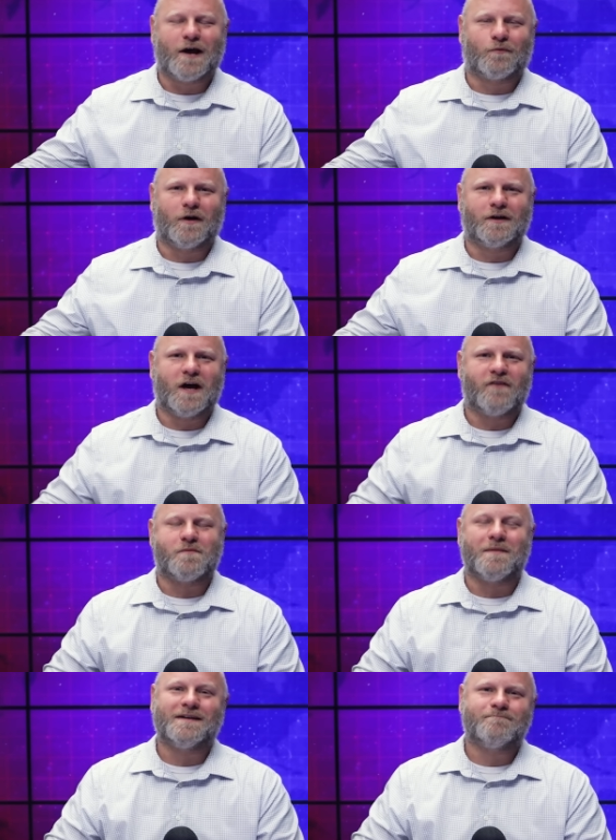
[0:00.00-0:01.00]
how to run
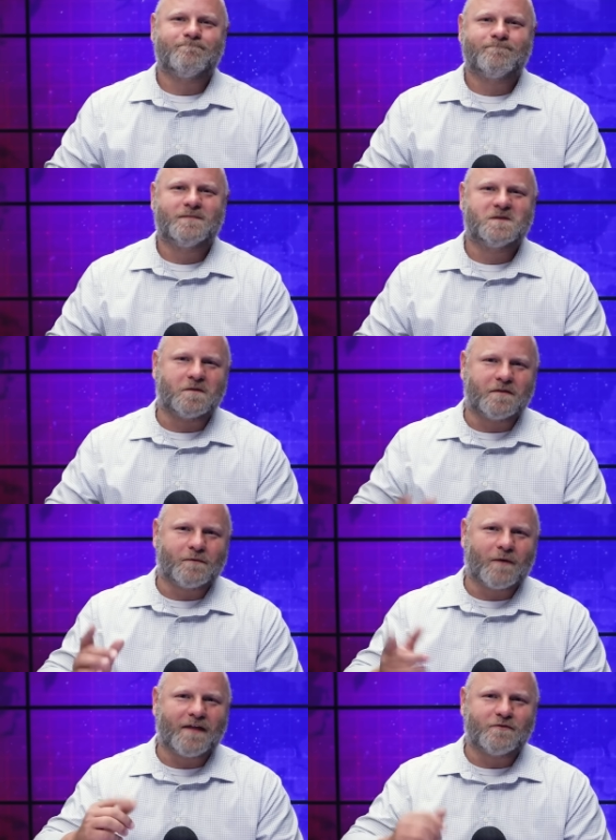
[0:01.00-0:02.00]
government, so
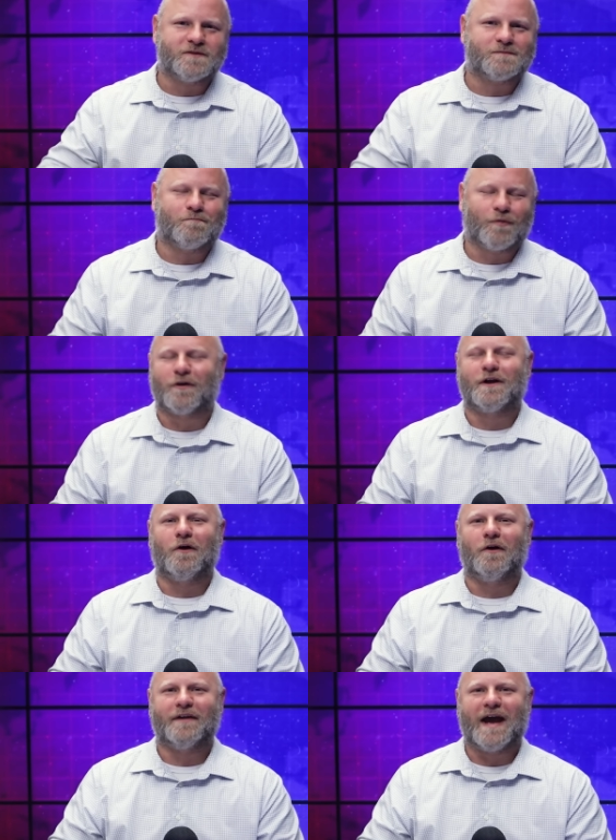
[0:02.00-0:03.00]
they'd rather just burn it
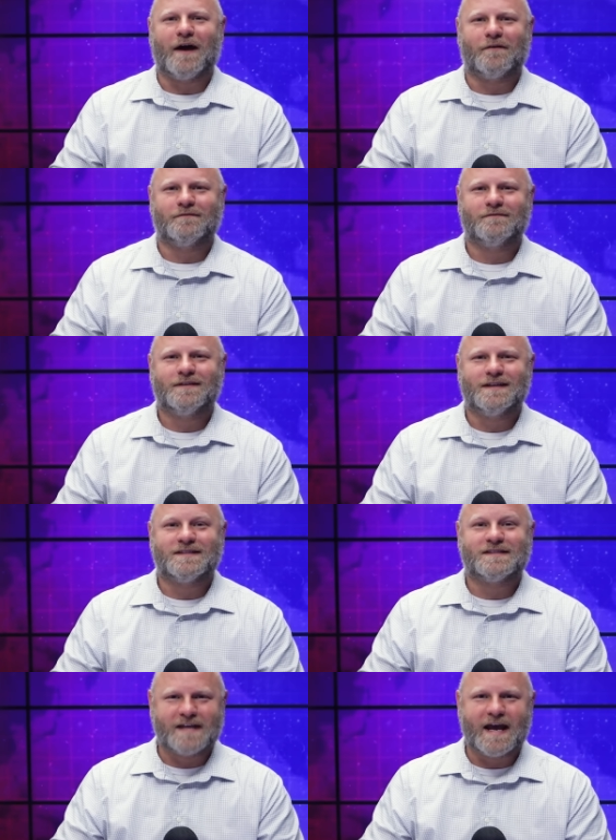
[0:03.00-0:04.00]
all down
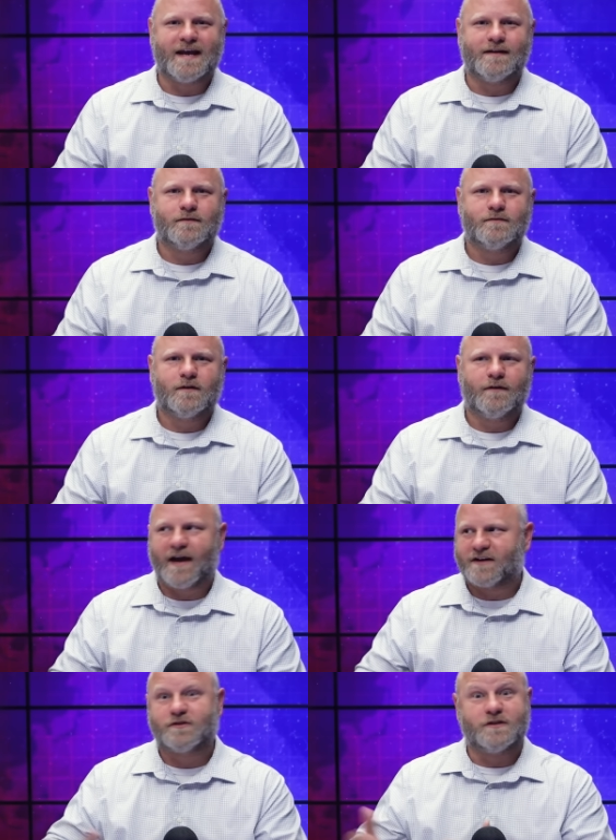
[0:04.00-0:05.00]
instead of
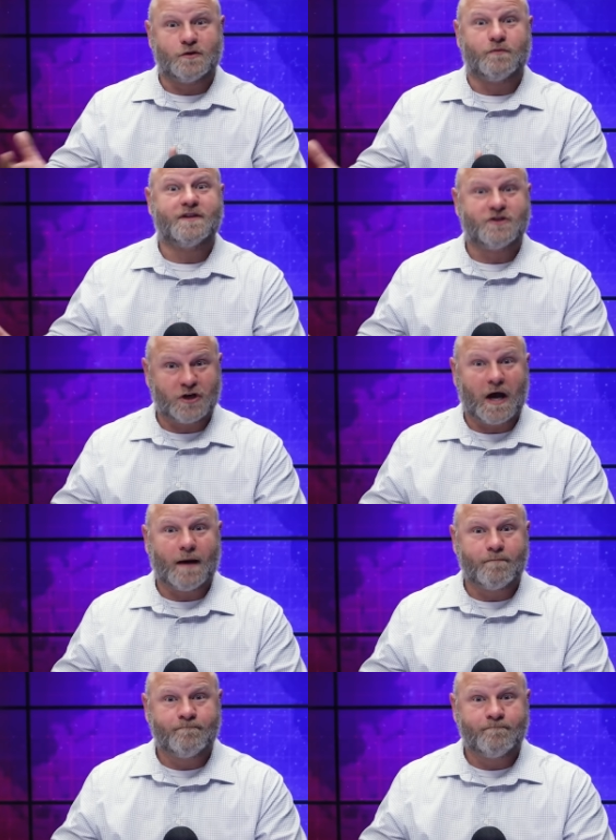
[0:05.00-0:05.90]
actually doing the job.